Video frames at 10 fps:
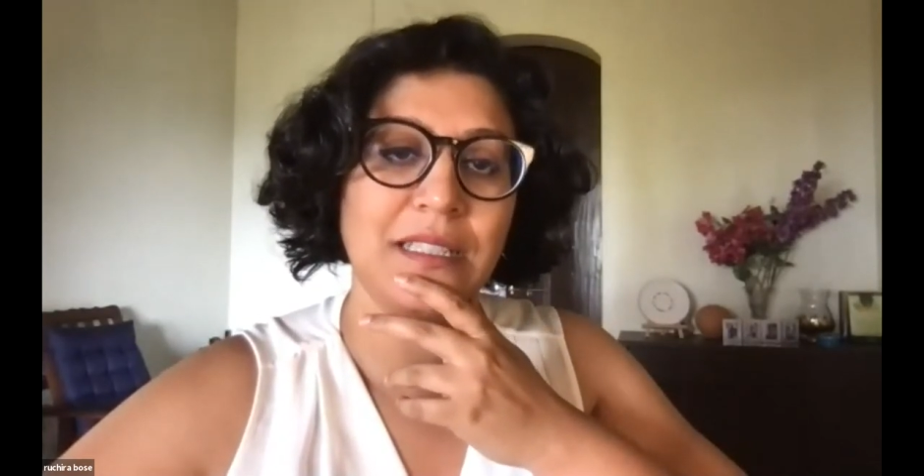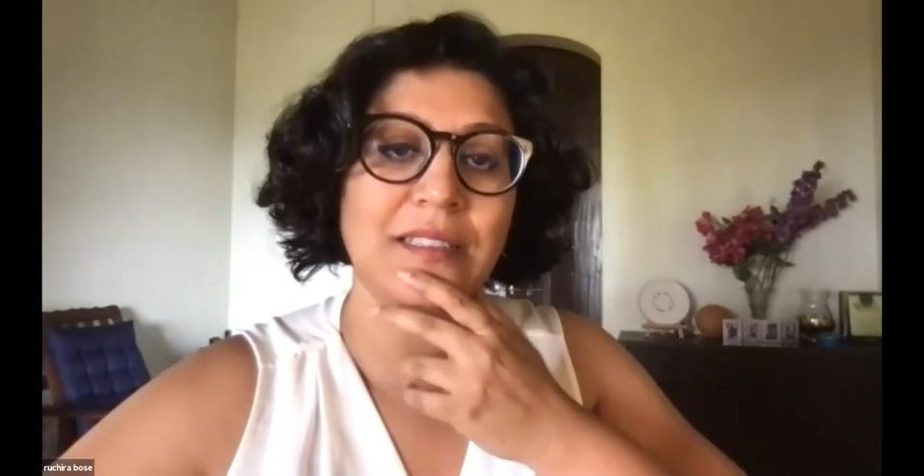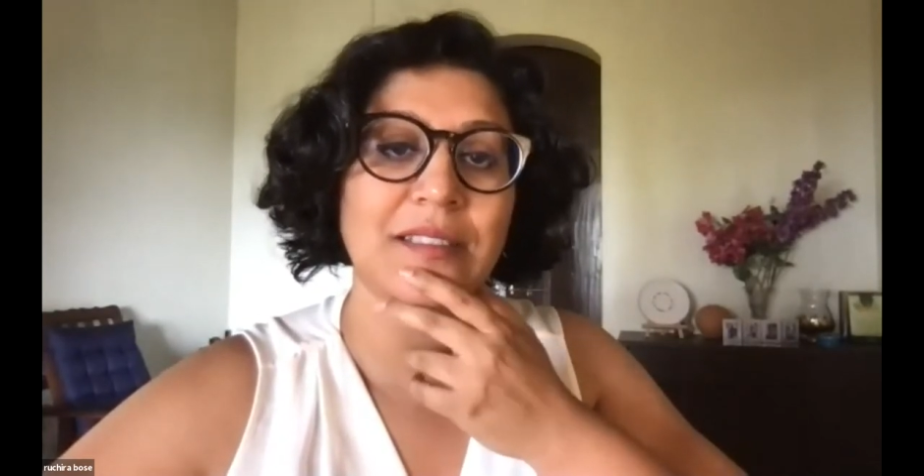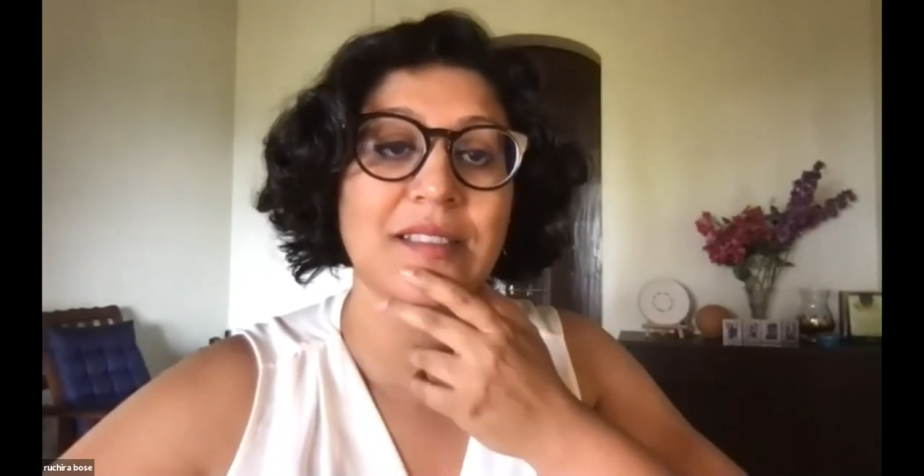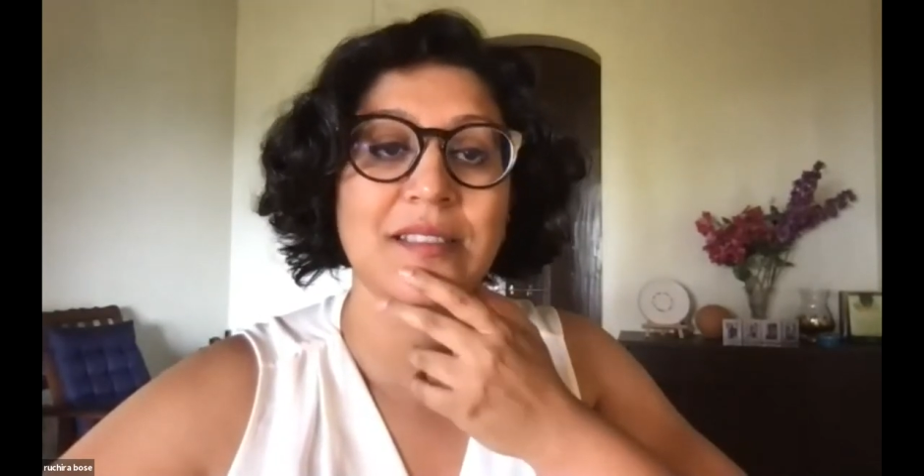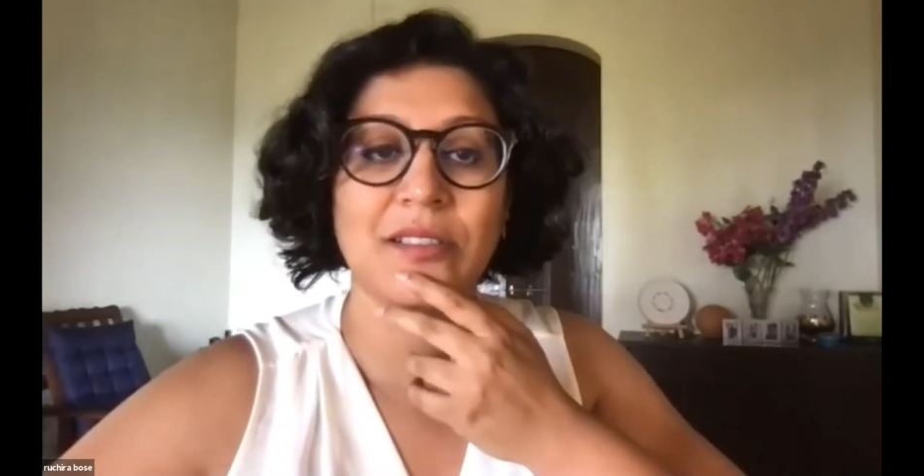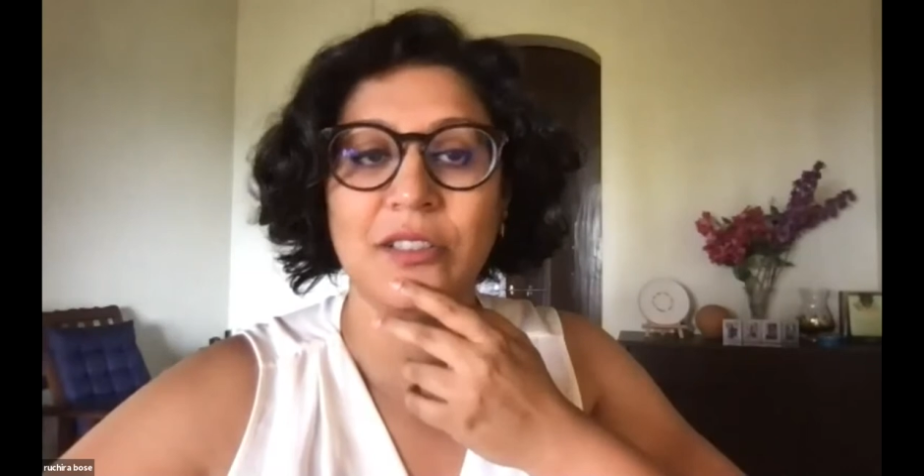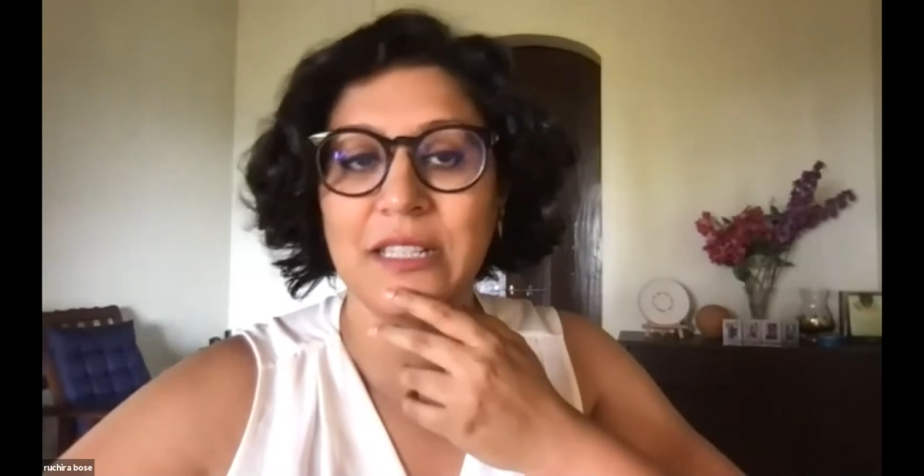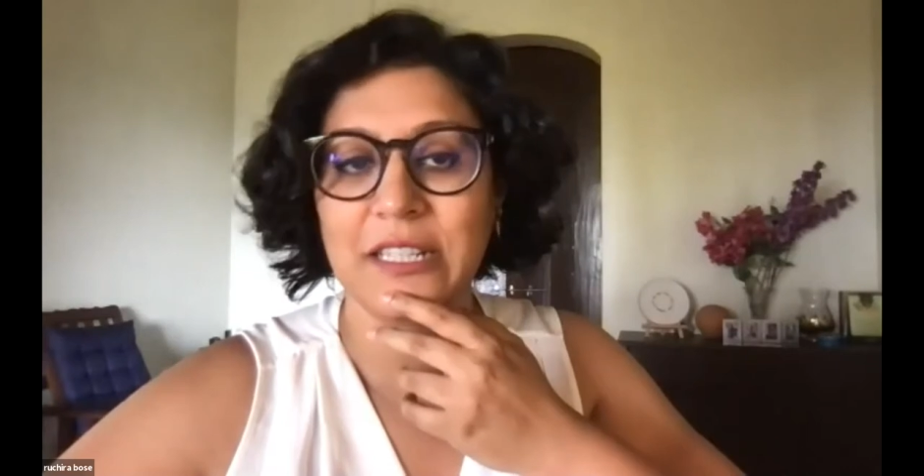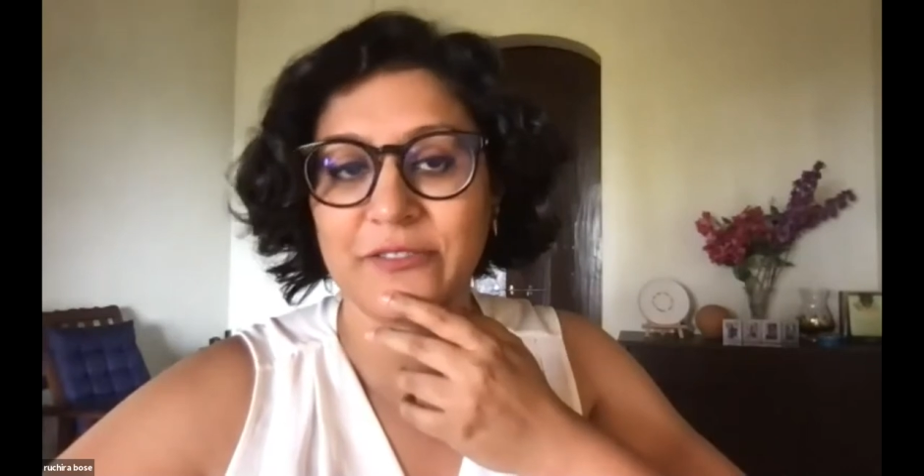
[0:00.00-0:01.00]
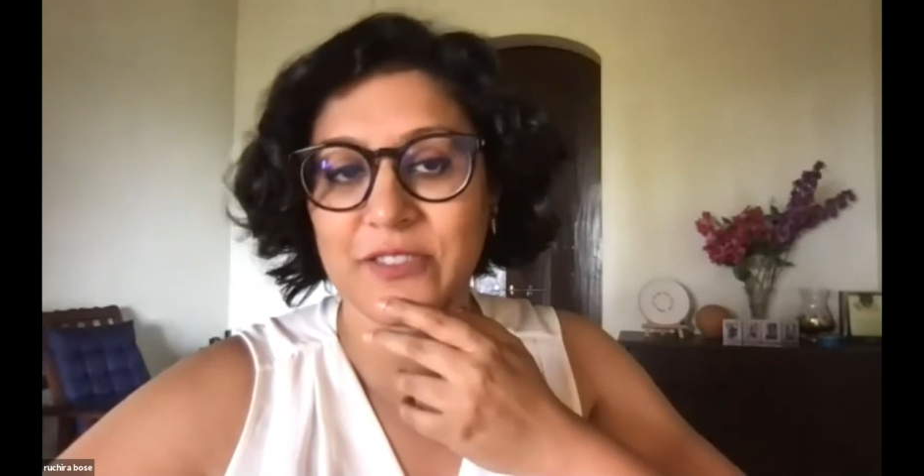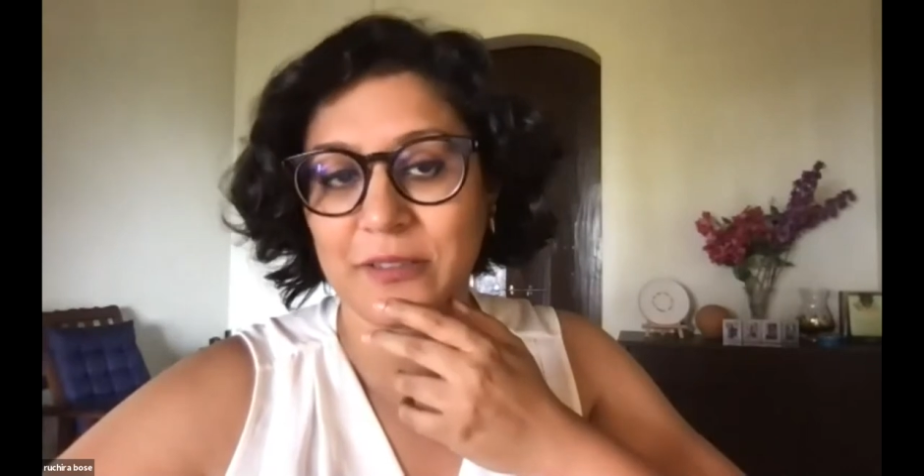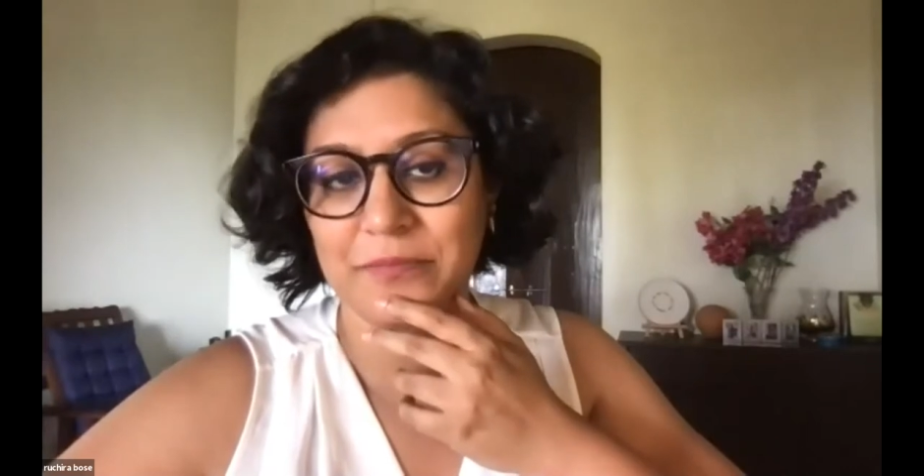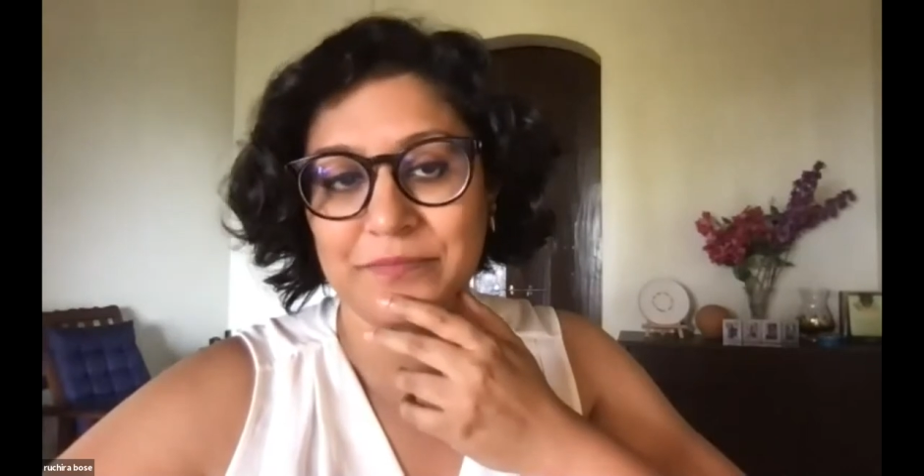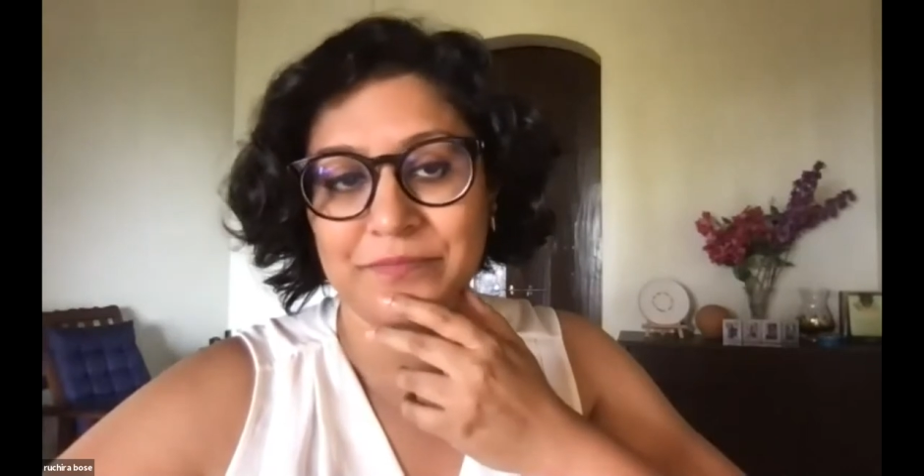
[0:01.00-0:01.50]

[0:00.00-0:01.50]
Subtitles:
in this lifetime.